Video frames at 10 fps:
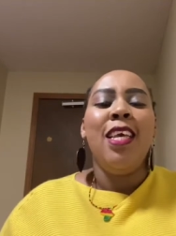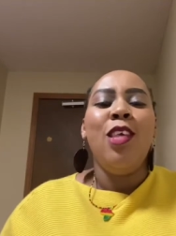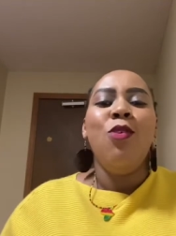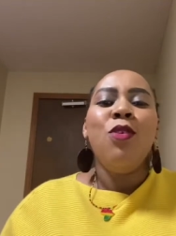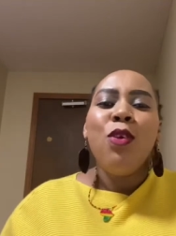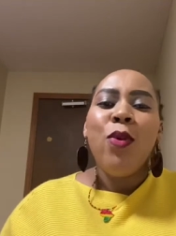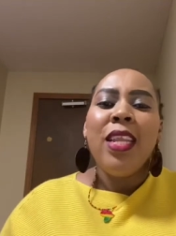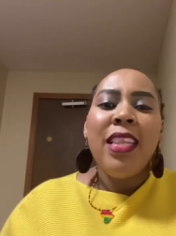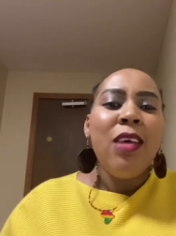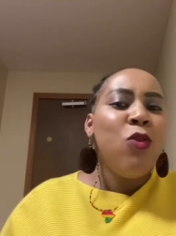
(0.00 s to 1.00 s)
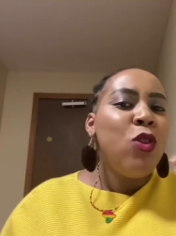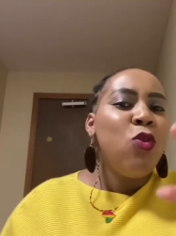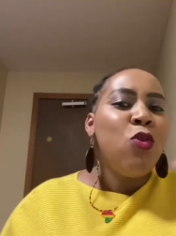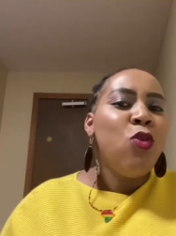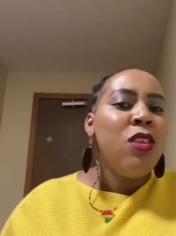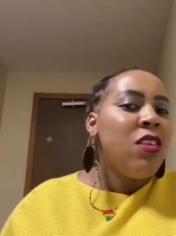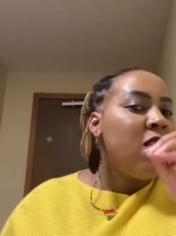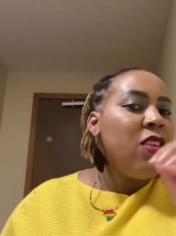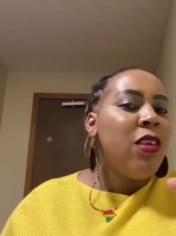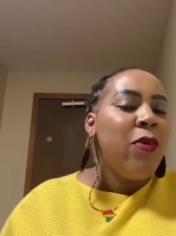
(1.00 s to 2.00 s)
You see, when those
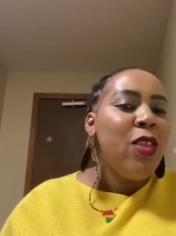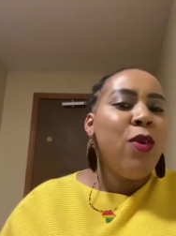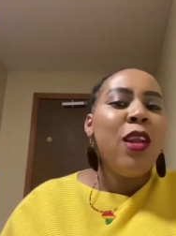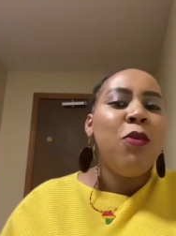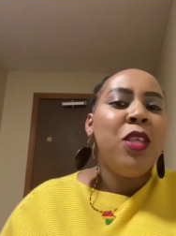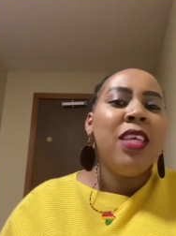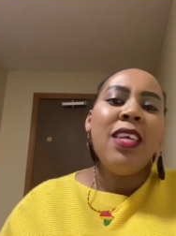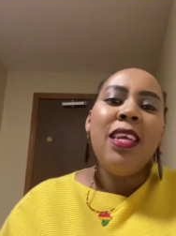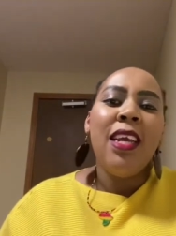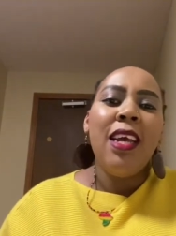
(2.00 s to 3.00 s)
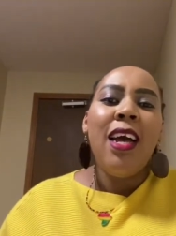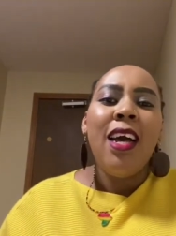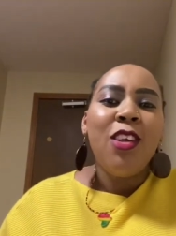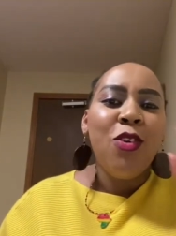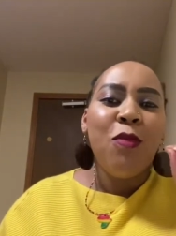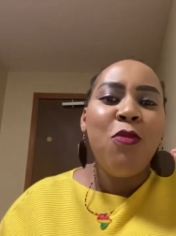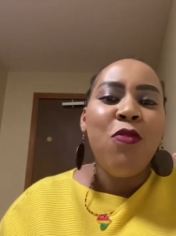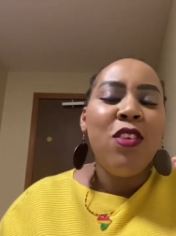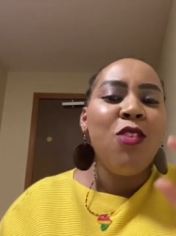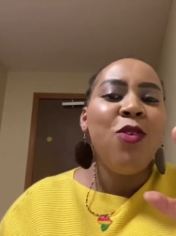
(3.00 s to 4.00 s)
noises, when you are watching action
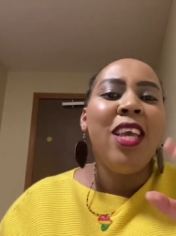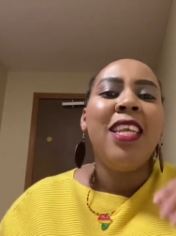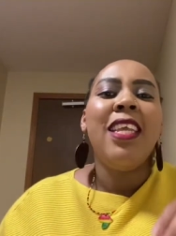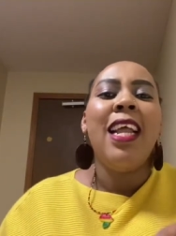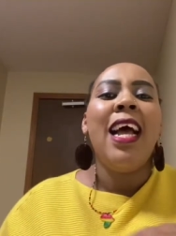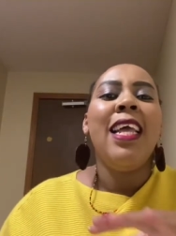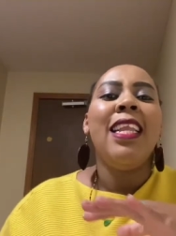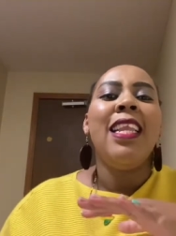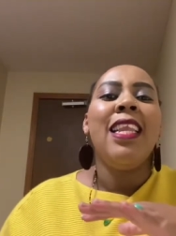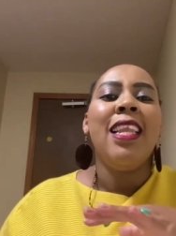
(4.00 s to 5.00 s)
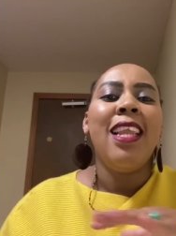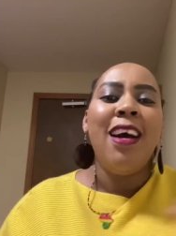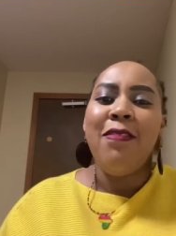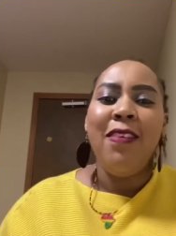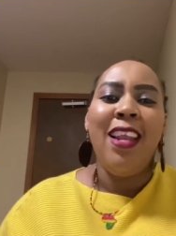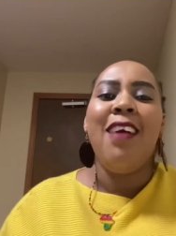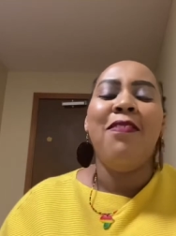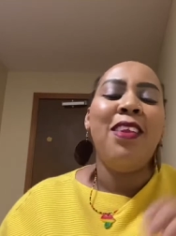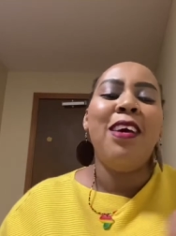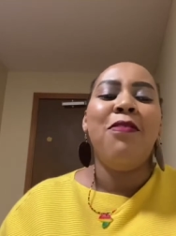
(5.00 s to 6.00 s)
movies, you can tell, I
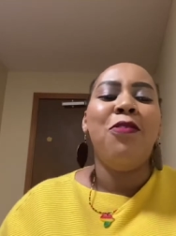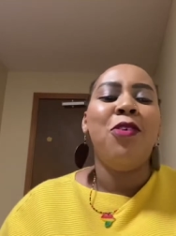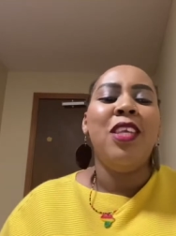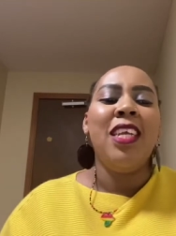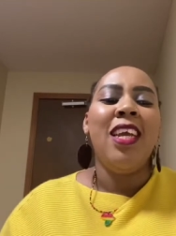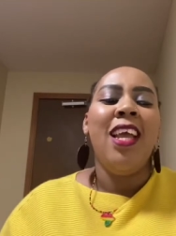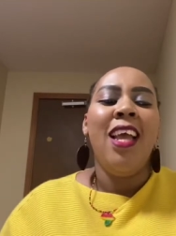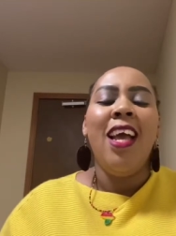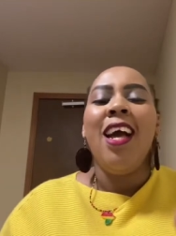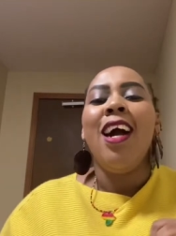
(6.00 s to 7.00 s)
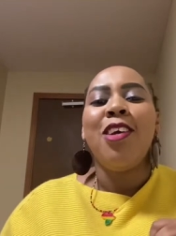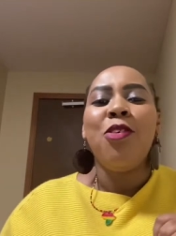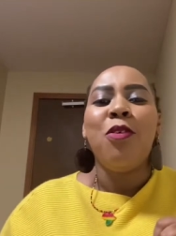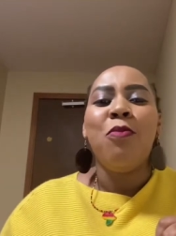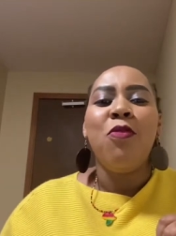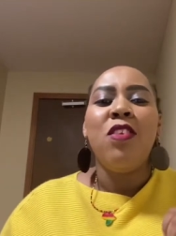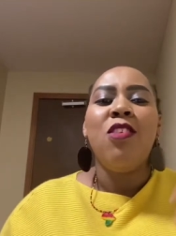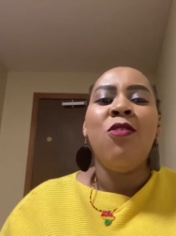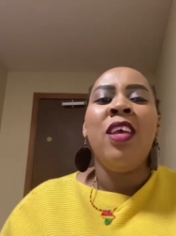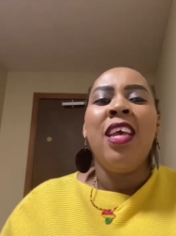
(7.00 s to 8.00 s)
love watching action
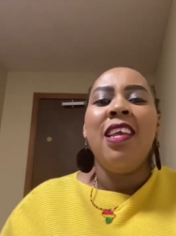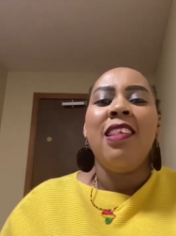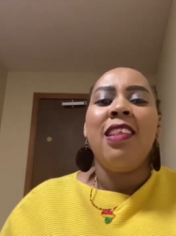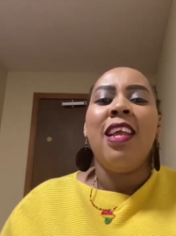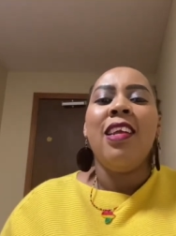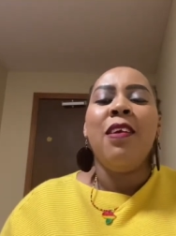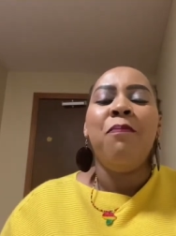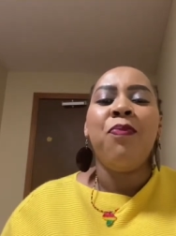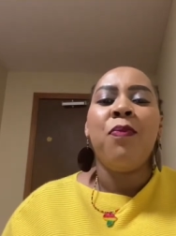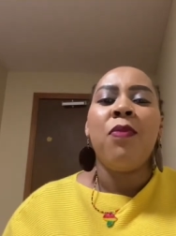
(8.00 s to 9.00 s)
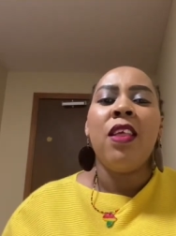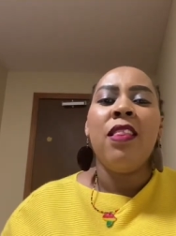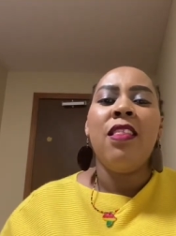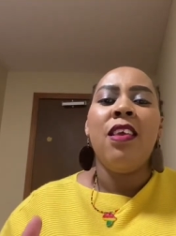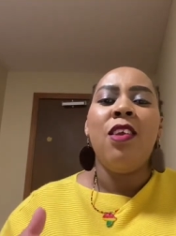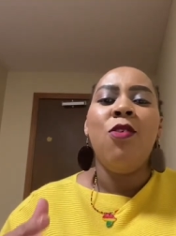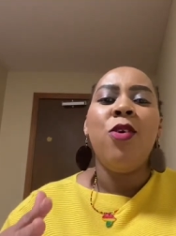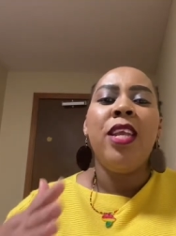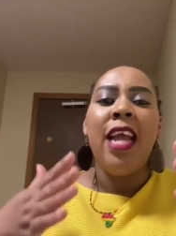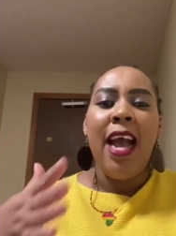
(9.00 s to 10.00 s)
movies. It's like they go
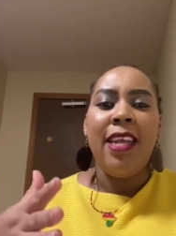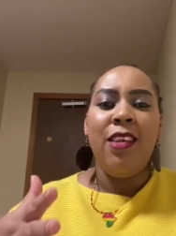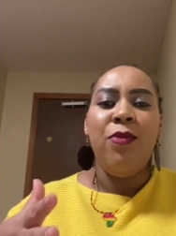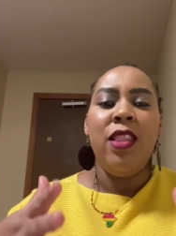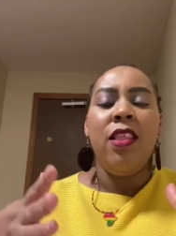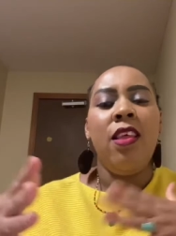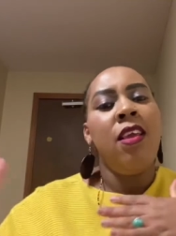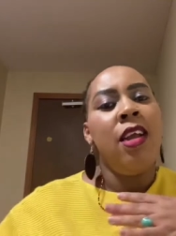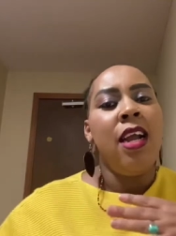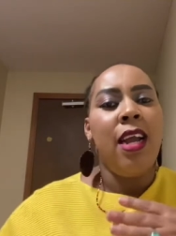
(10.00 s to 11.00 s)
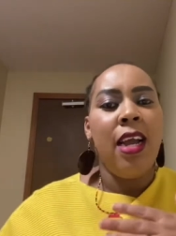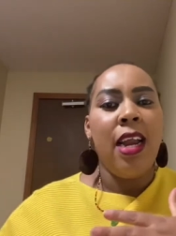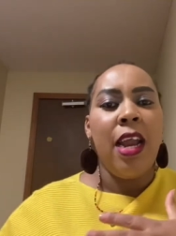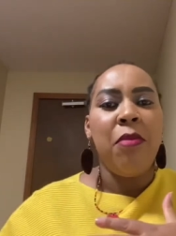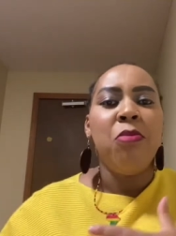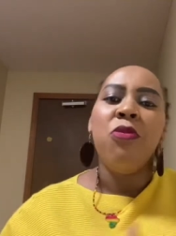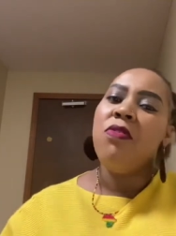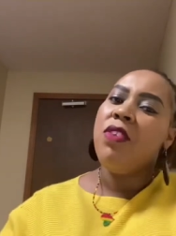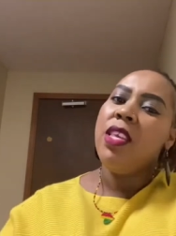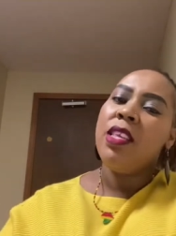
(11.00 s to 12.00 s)
in hand with crime
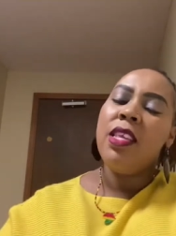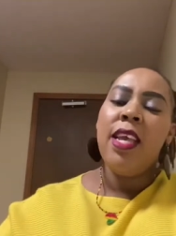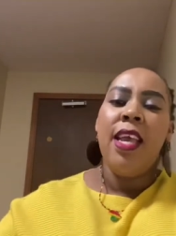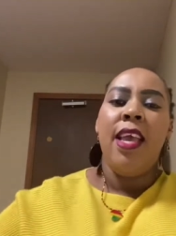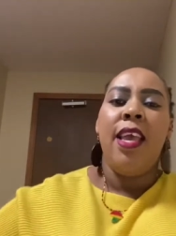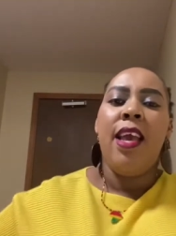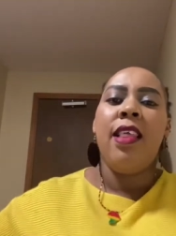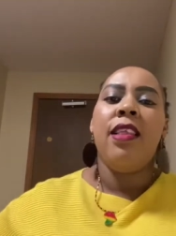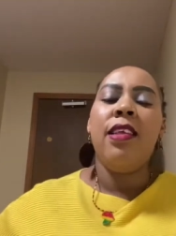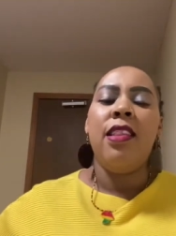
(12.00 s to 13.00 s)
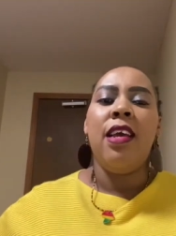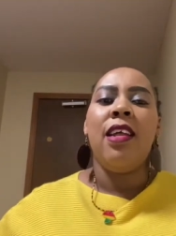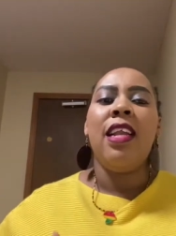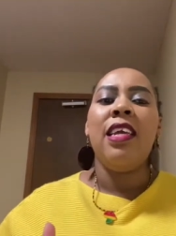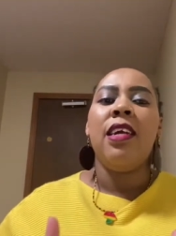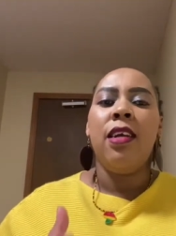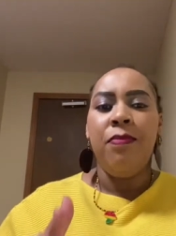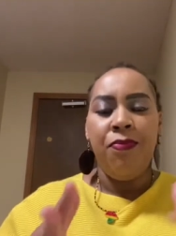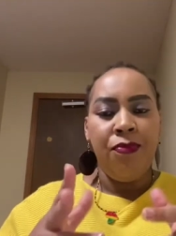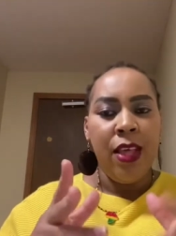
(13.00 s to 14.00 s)
movies. Yeah, they are like
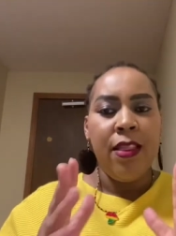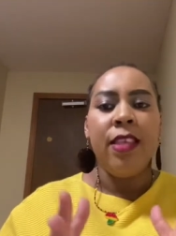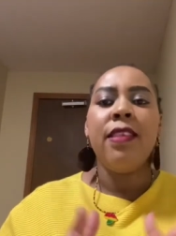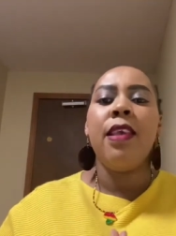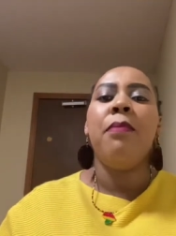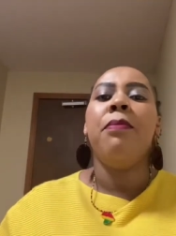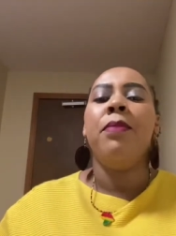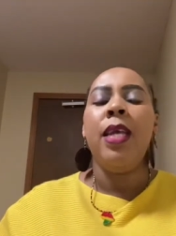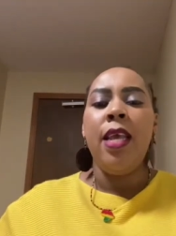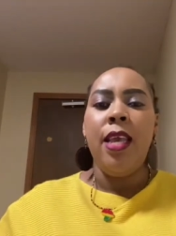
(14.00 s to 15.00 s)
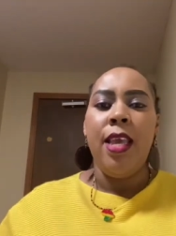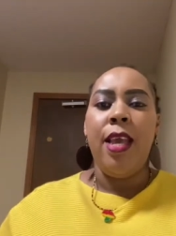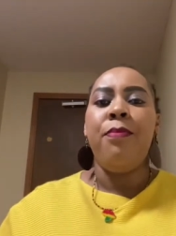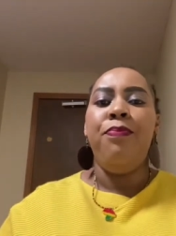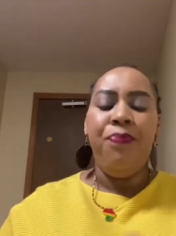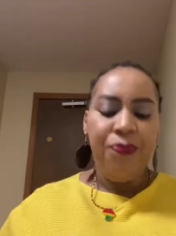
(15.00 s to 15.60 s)
the same. Yeah.